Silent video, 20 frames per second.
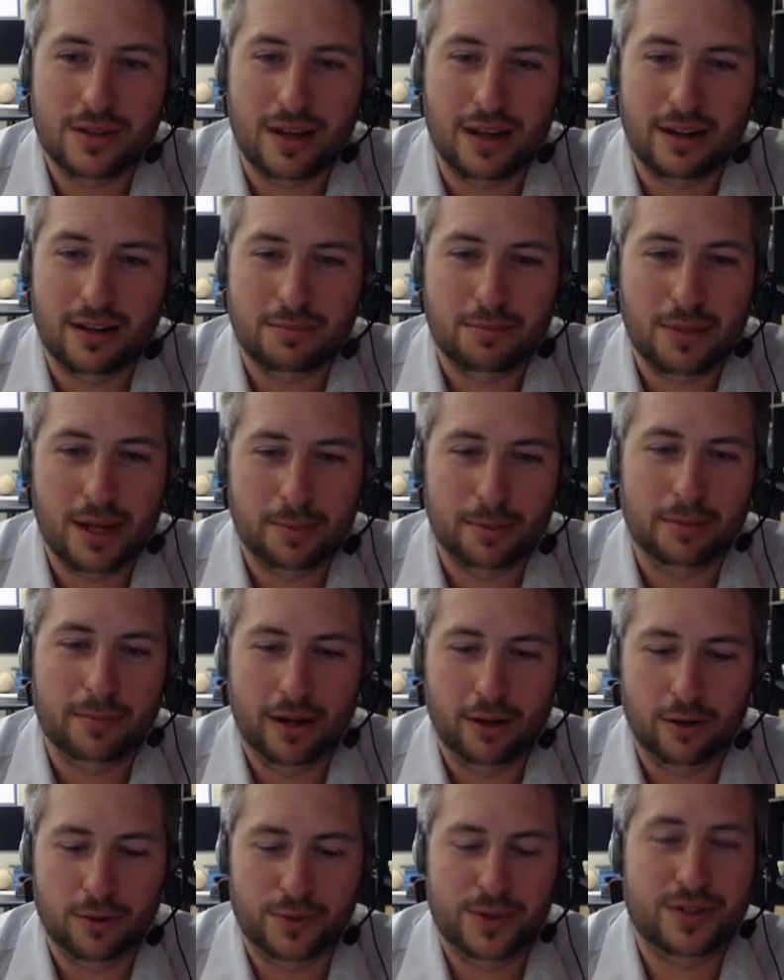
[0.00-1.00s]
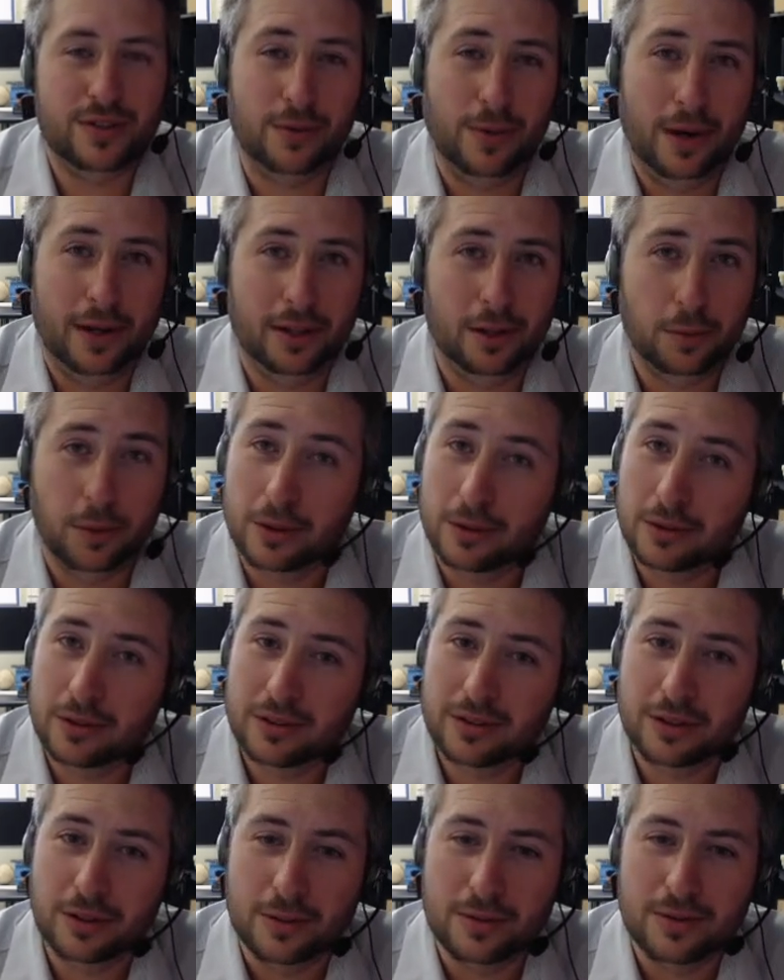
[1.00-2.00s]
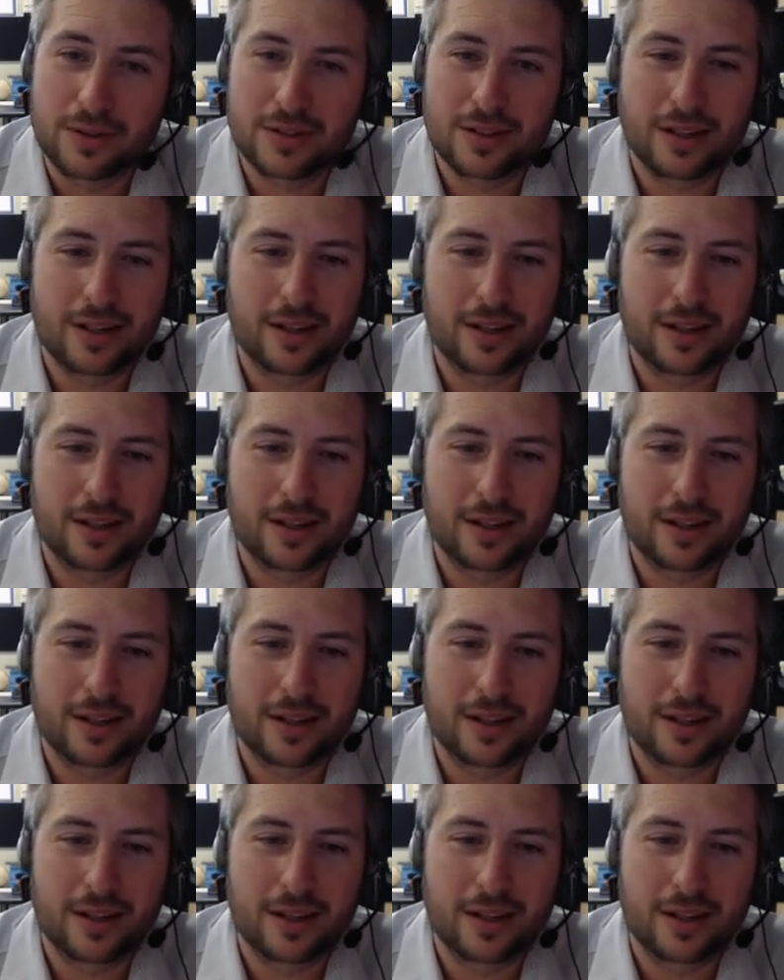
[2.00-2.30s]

and medical physicists around the world use.